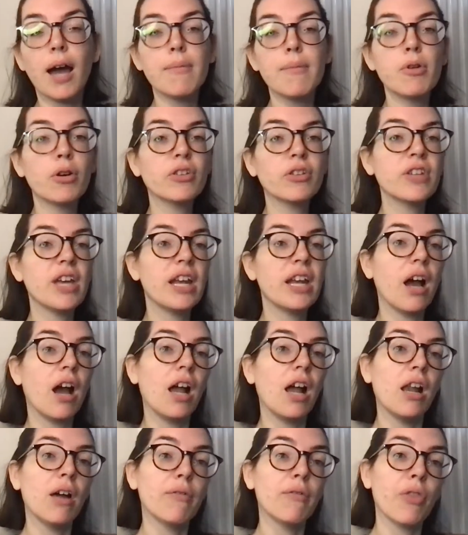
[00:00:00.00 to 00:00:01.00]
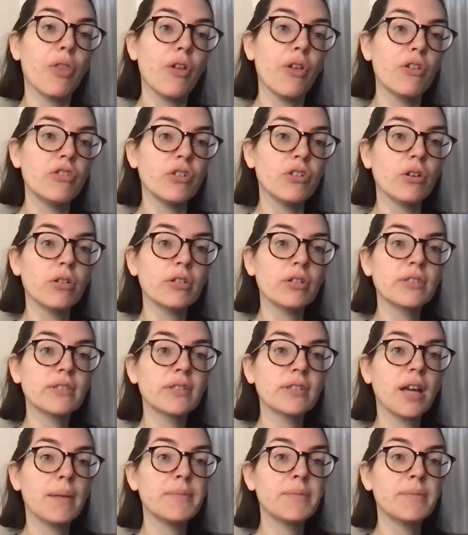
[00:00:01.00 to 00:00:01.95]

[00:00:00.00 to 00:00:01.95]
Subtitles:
I'm not saying I love the dogs.